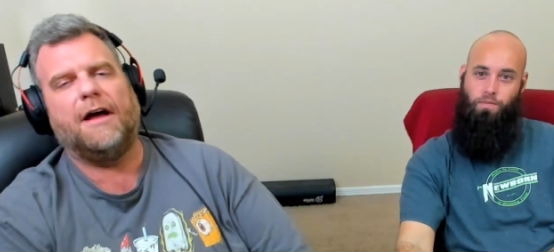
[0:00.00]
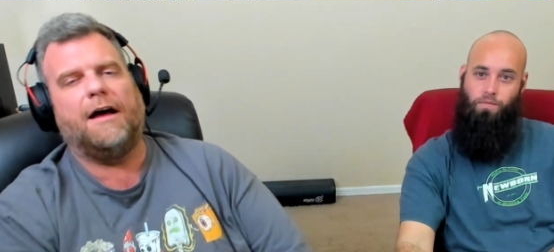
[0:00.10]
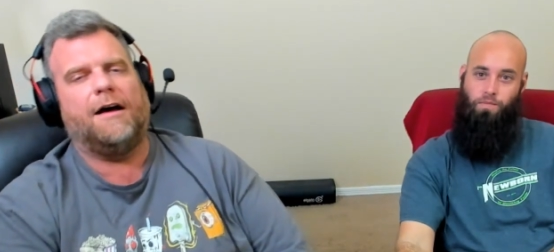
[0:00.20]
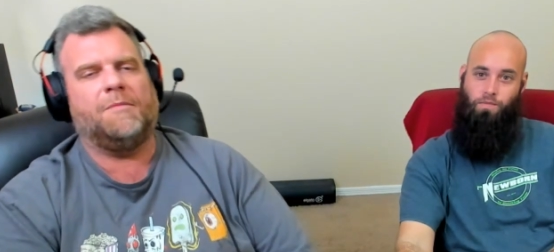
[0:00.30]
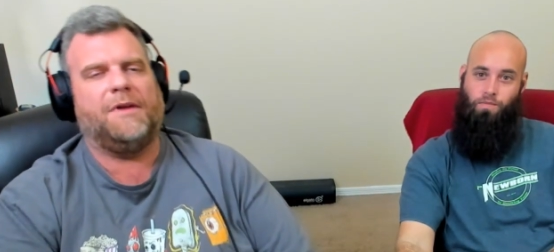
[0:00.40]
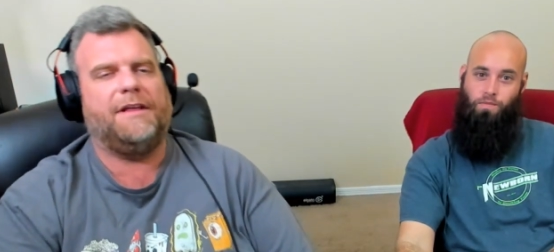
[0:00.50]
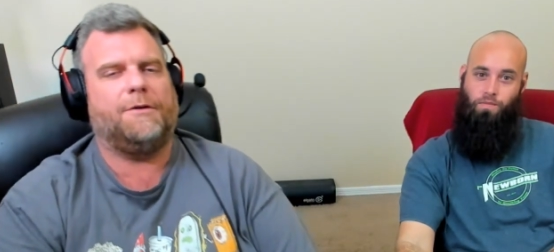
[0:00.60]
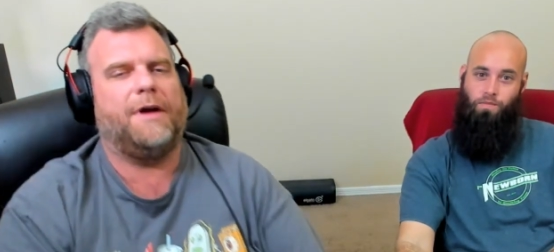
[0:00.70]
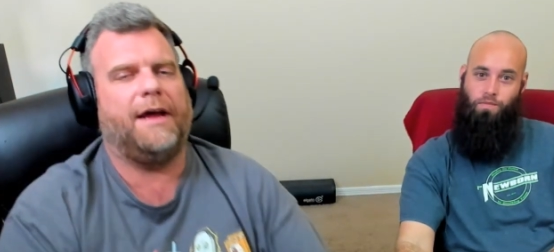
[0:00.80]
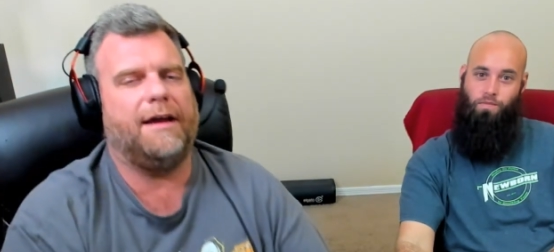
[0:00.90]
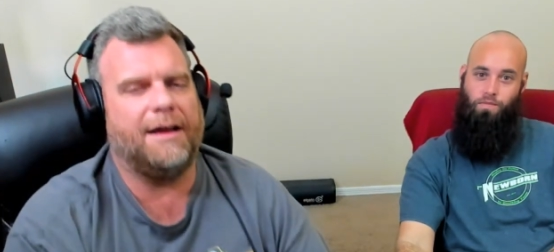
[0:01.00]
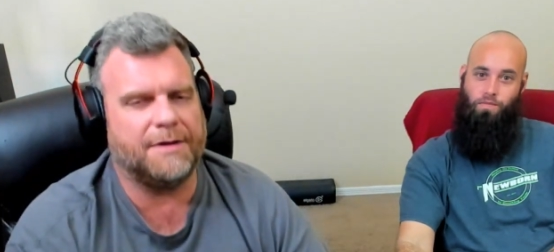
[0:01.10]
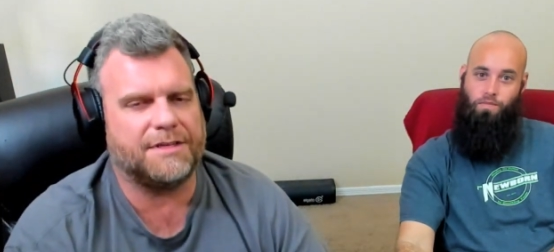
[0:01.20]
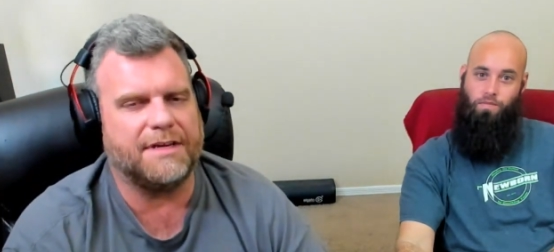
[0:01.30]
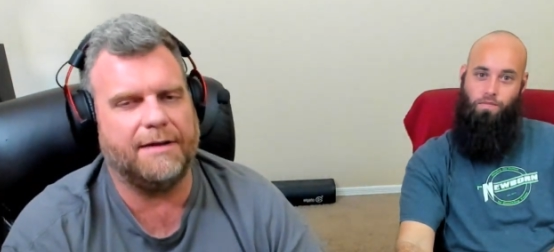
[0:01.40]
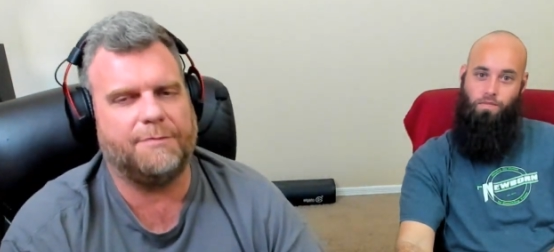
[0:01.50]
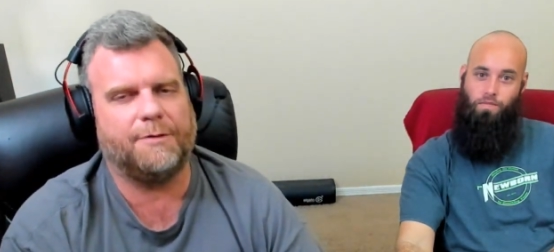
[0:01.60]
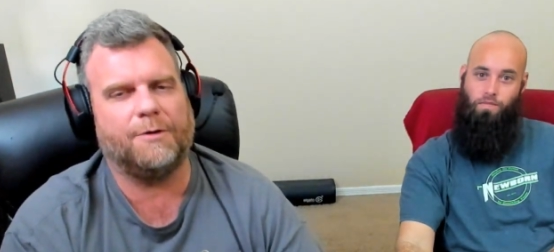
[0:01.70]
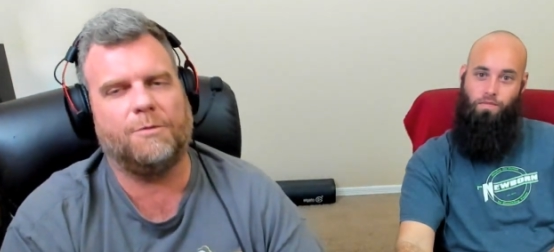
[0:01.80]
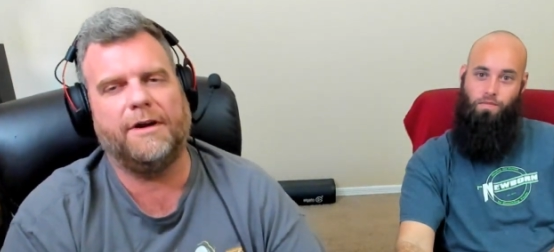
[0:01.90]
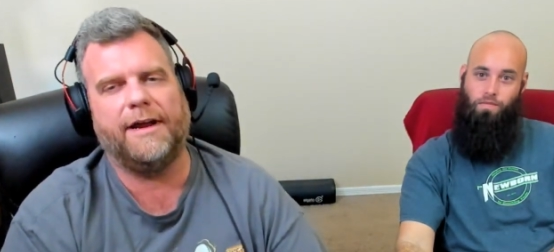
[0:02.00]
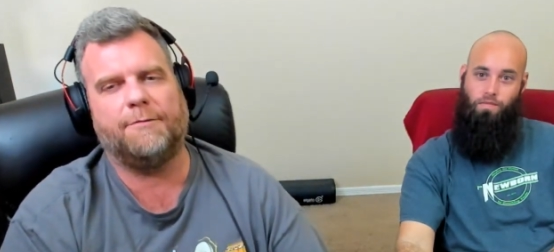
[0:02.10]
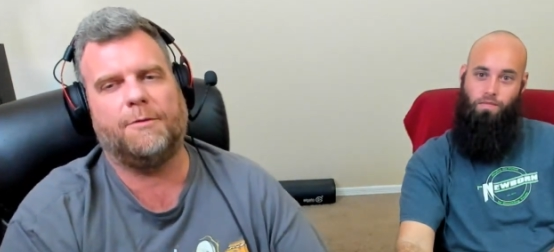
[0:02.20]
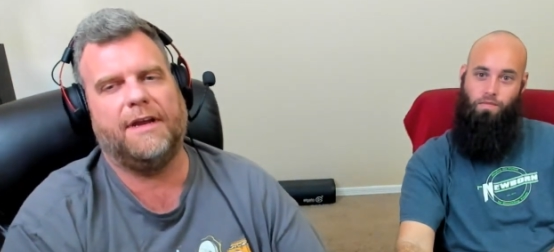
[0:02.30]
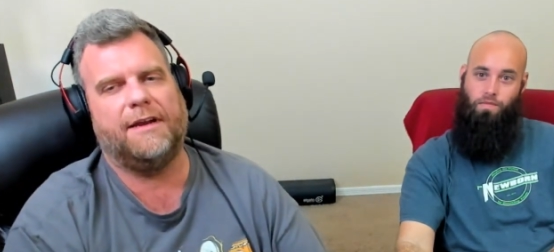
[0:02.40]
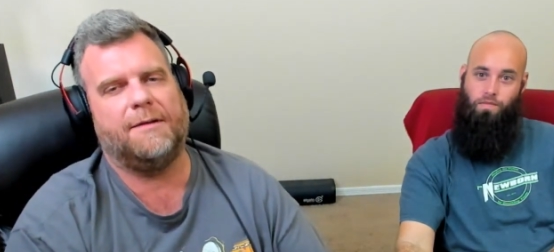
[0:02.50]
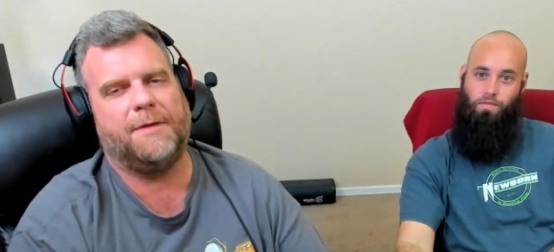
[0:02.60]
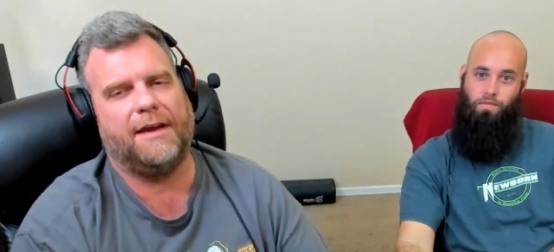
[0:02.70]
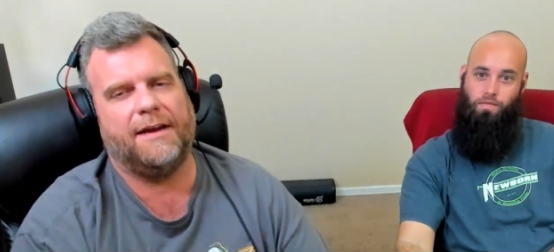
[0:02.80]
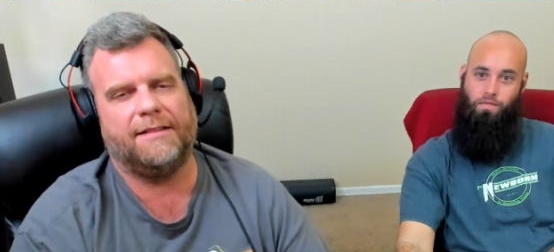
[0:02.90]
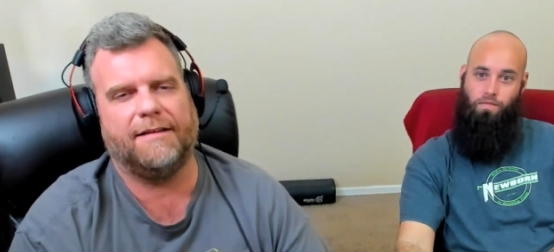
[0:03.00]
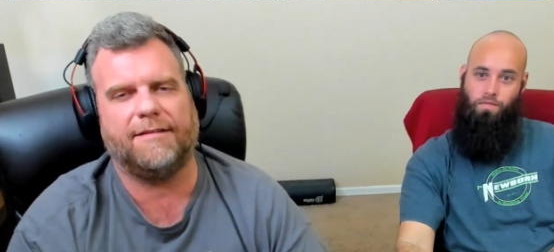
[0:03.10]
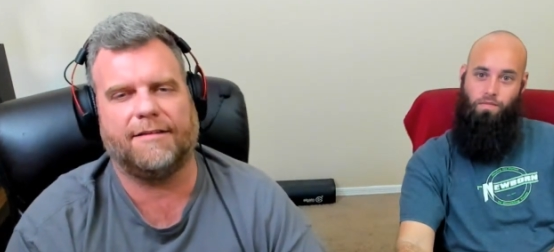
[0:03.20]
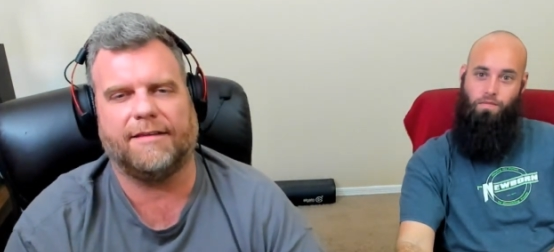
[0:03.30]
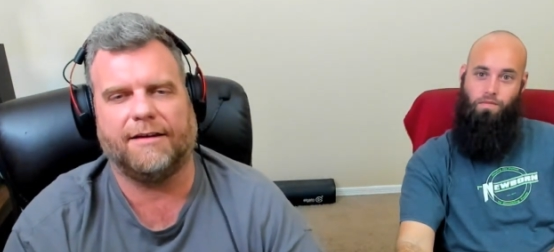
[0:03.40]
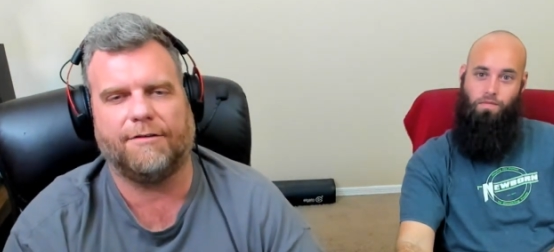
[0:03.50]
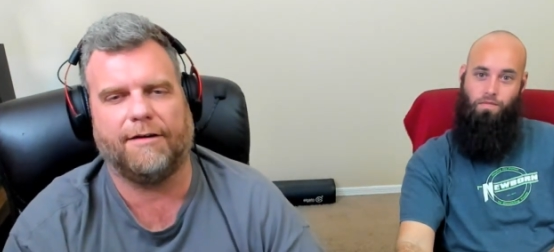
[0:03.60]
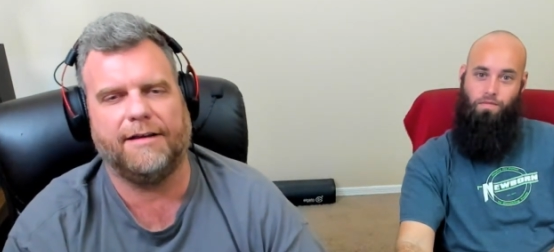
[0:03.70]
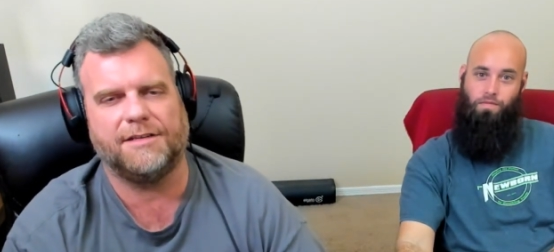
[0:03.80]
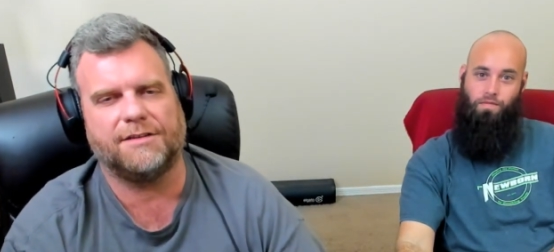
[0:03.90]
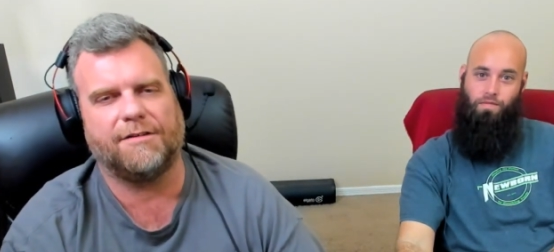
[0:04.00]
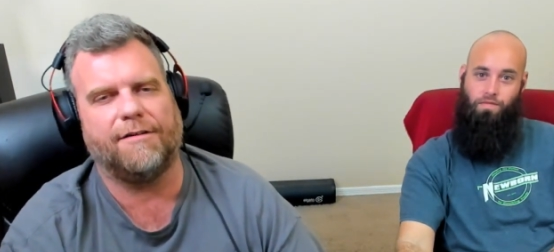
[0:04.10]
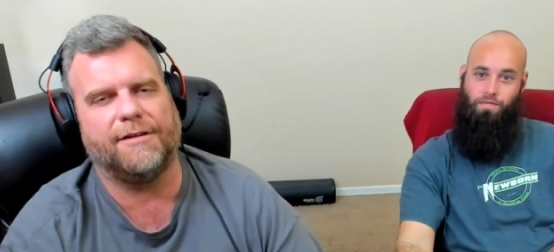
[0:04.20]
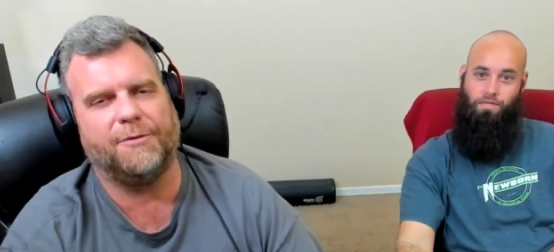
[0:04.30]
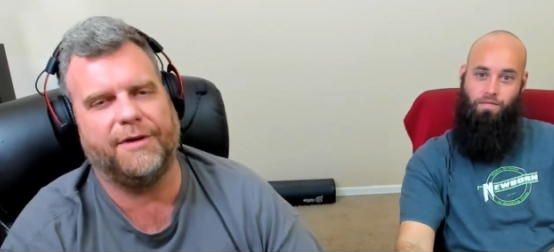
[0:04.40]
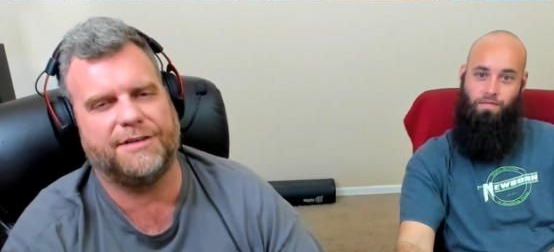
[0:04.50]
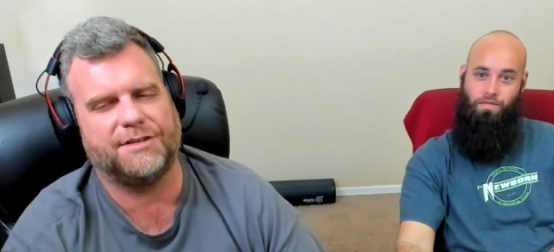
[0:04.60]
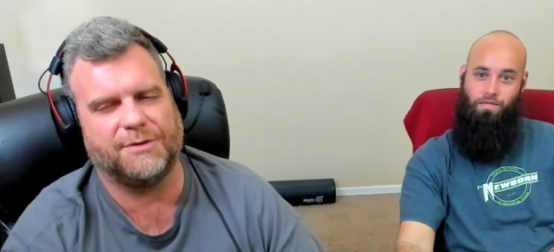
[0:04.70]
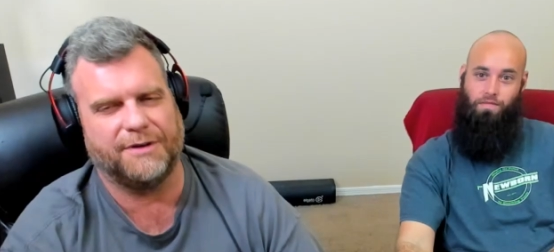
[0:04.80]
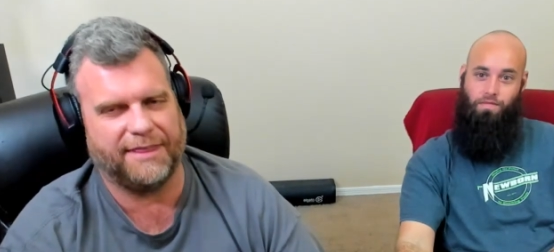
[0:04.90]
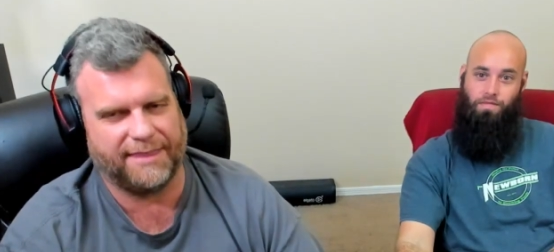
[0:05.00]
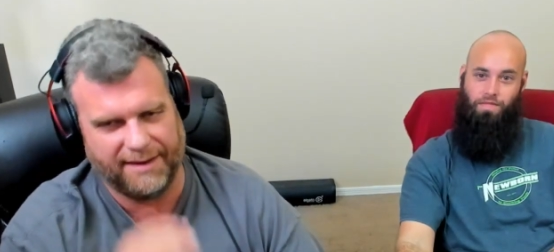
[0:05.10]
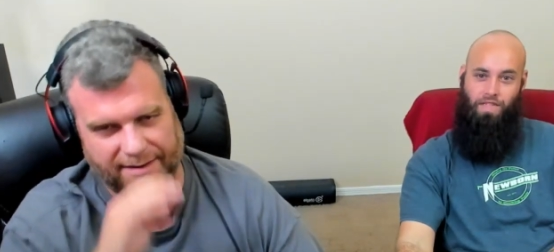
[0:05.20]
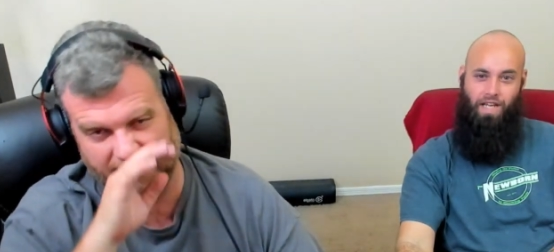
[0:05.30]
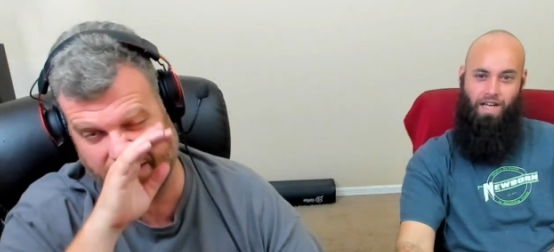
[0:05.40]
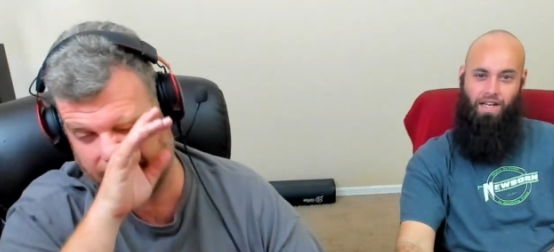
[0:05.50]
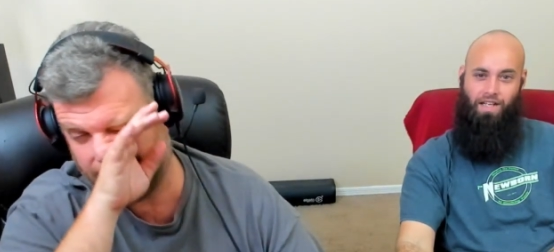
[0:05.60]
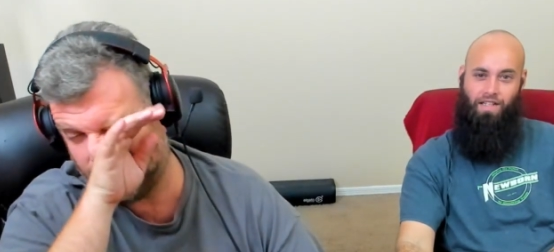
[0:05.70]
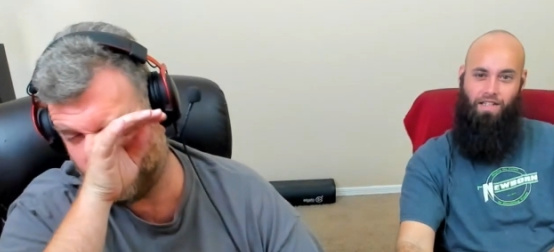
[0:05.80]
Speaker 1: Um, either way, I'm excited for whatever we end up getting. This looks like a crazy Scarlet Witch sort of thing. Yeah. Just,